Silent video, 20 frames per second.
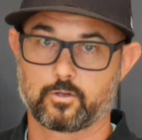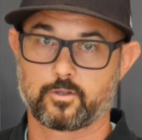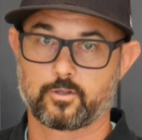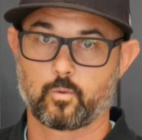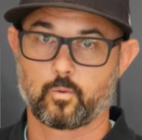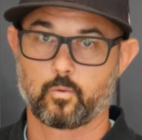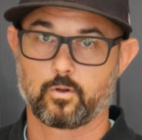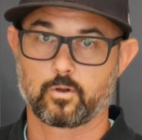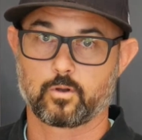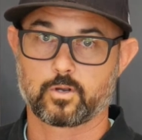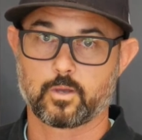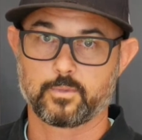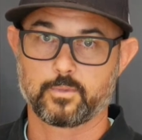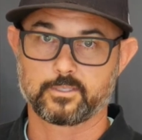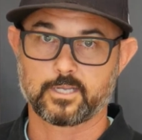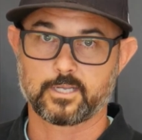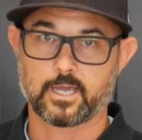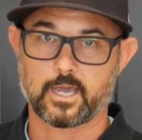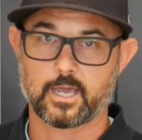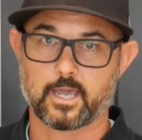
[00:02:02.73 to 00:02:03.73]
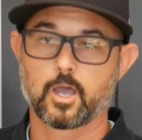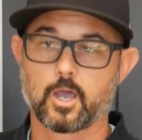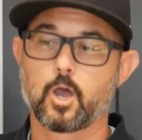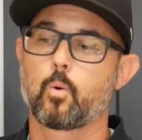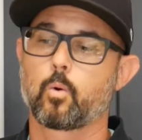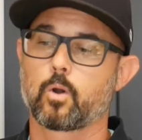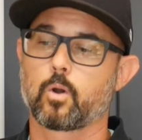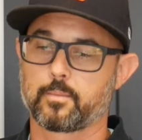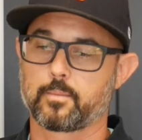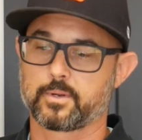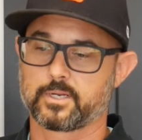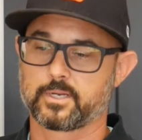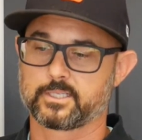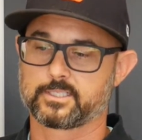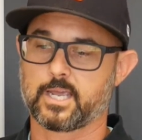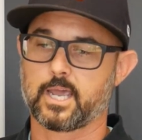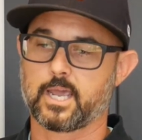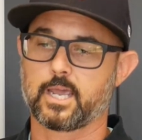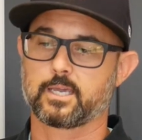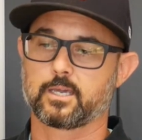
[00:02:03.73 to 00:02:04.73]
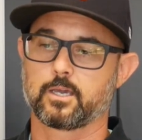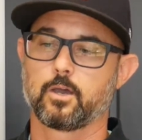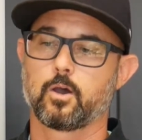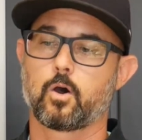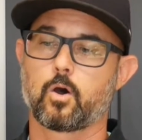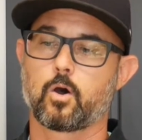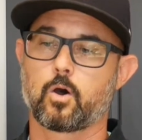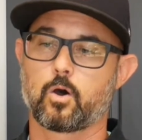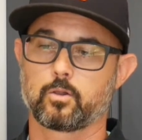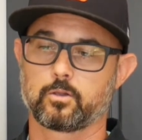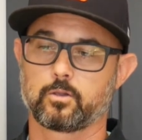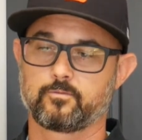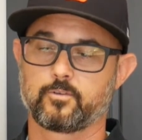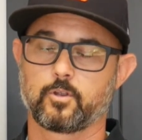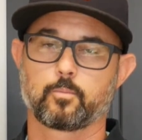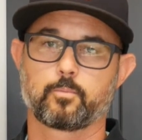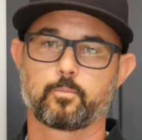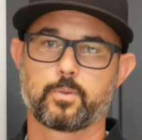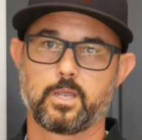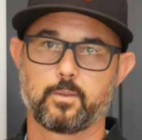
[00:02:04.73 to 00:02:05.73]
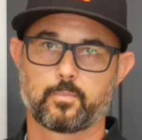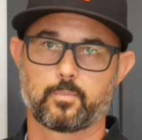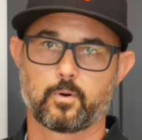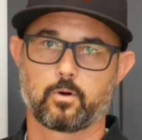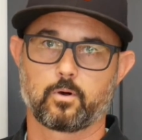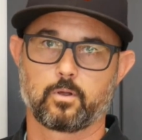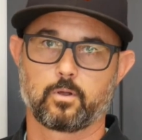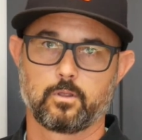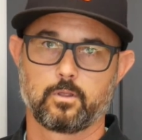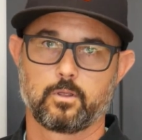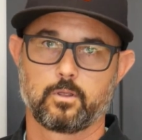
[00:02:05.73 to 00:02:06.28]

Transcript: there will come a day where I'm going to take all of your people,